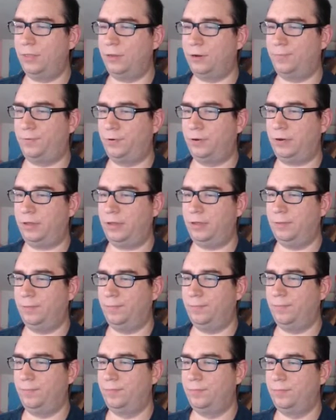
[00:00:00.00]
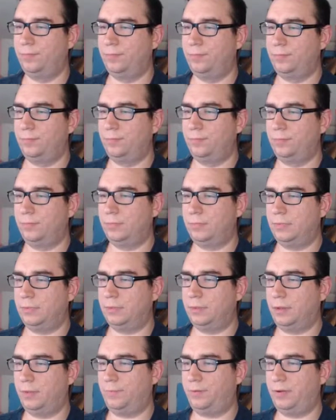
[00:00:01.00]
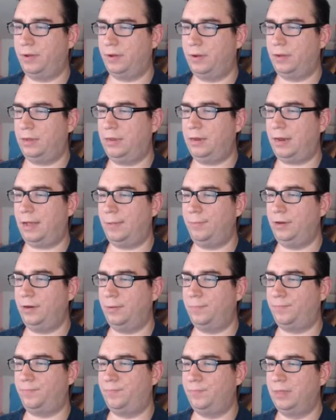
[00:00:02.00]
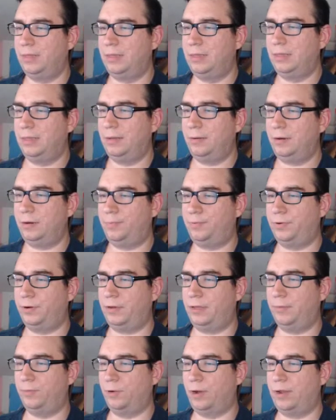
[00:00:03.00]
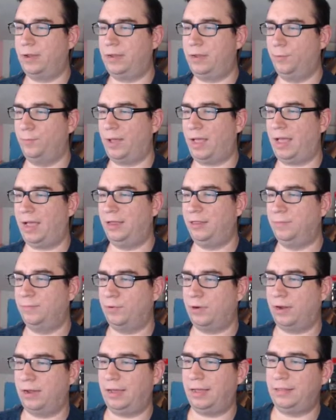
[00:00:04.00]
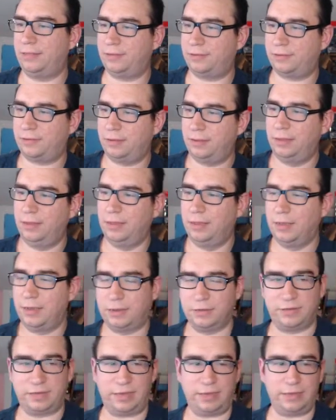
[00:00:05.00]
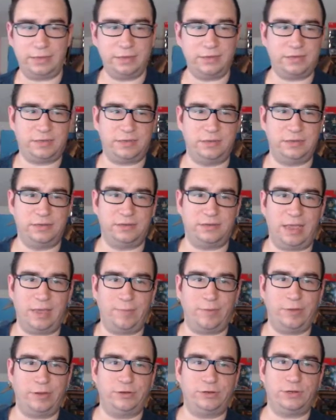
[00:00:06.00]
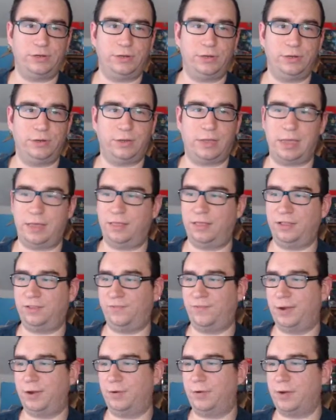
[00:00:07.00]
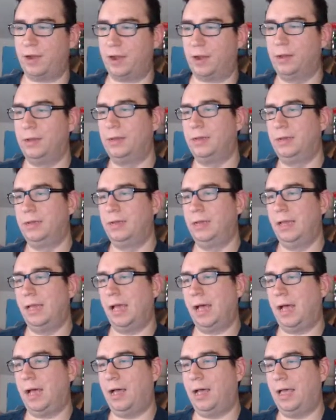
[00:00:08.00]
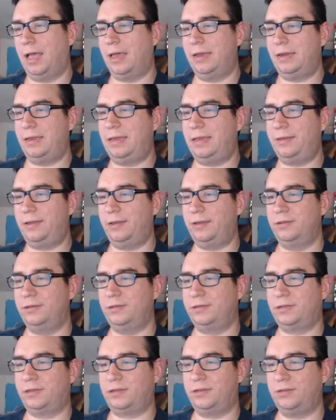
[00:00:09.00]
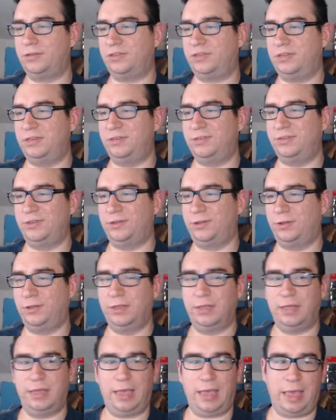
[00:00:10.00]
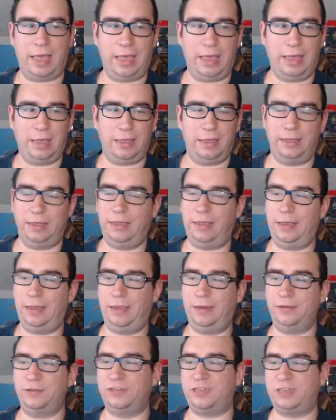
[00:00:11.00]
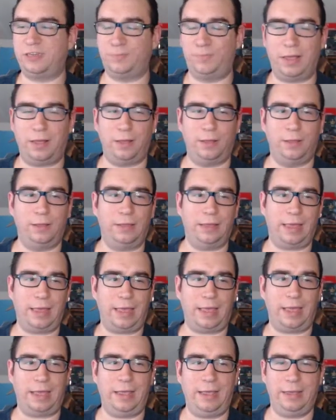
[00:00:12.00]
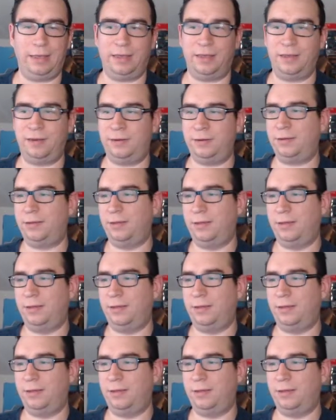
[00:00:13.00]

to put him up here. You know, I'm gonna put him right here behind the brides, because he is sizz damage. Okay, that's very rare, and he does sizzle. He does spell and